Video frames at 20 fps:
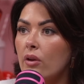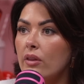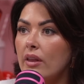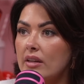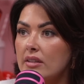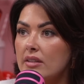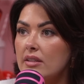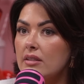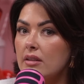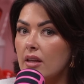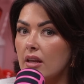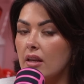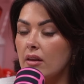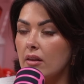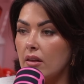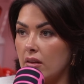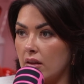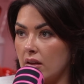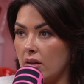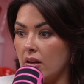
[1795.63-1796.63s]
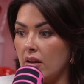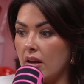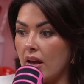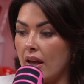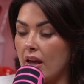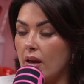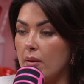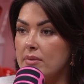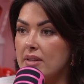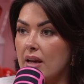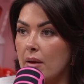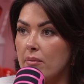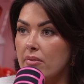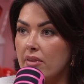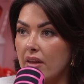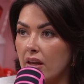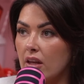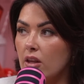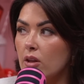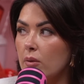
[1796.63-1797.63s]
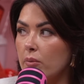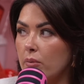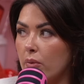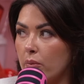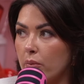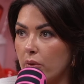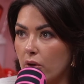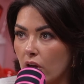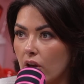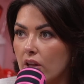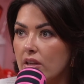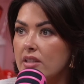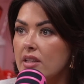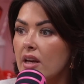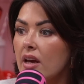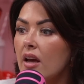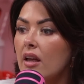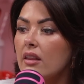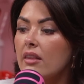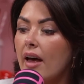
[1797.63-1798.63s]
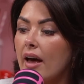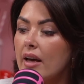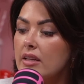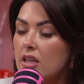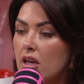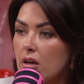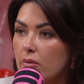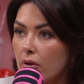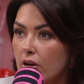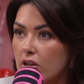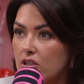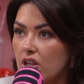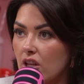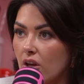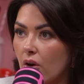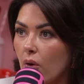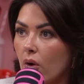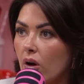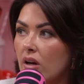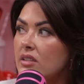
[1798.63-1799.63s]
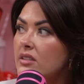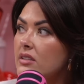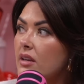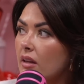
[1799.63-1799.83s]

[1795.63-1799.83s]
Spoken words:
This is like the items I'm thinking that would be good. That's how much they cost.